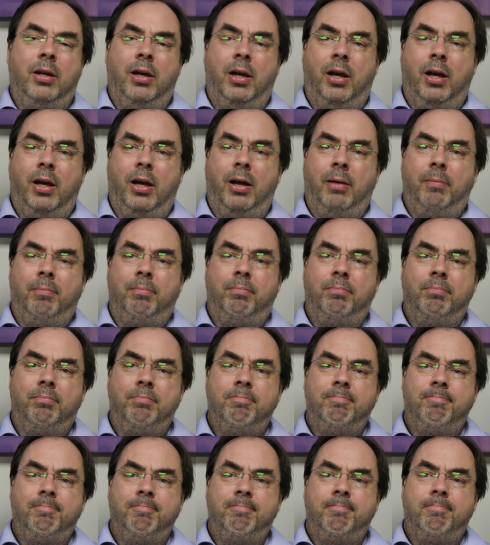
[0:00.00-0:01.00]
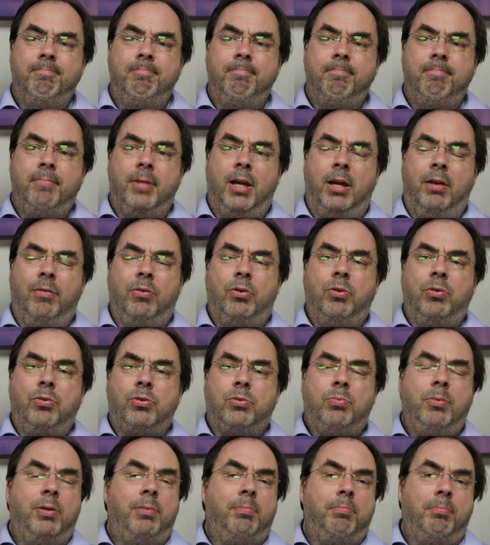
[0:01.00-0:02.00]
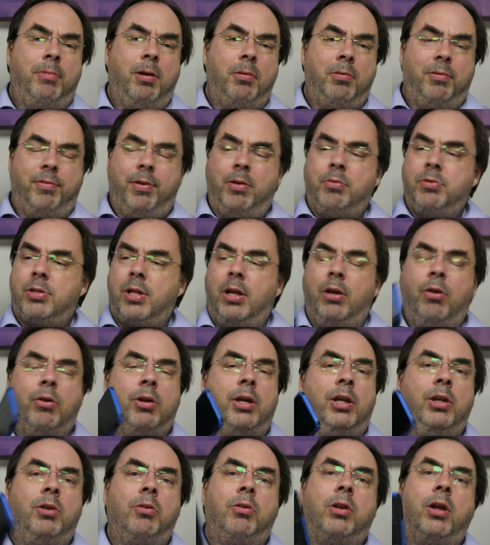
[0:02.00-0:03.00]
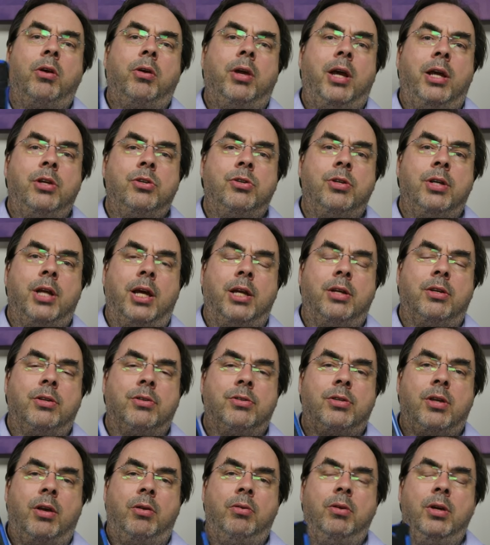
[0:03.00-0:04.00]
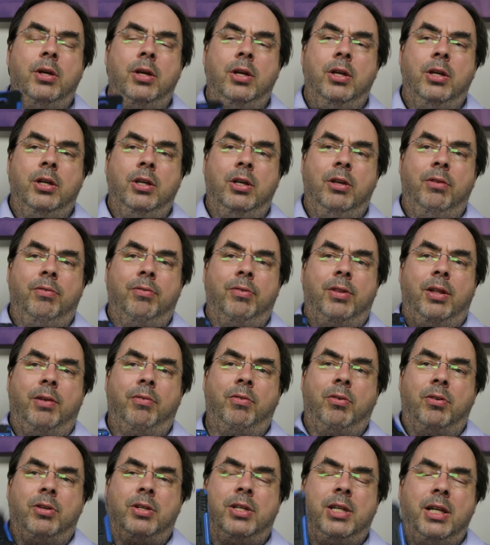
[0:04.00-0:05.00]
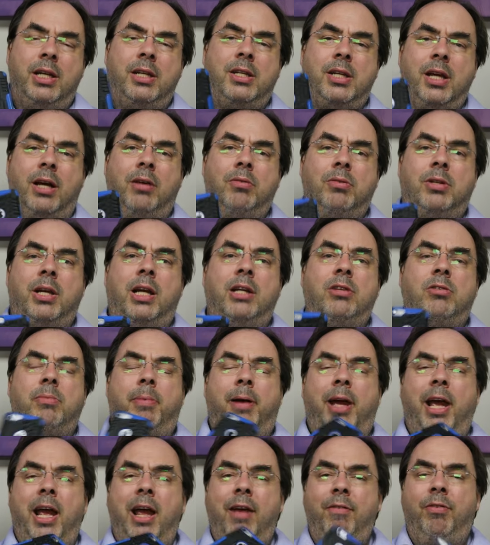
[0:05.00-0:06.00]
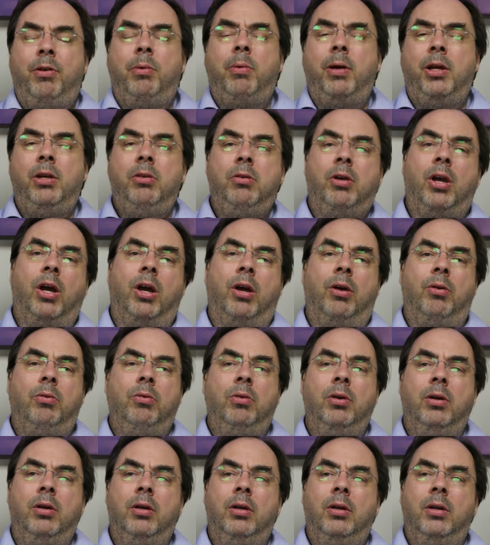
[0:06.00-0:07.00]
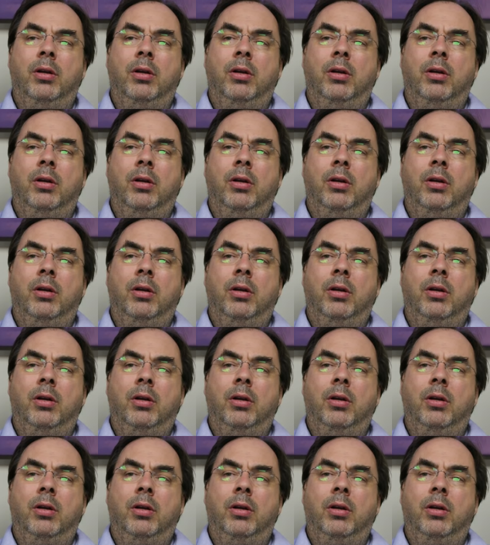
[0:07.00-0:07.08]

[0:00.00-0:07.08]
And of course with mobile phones, they're logging your location data, so they've got detailed data about everywhere you go,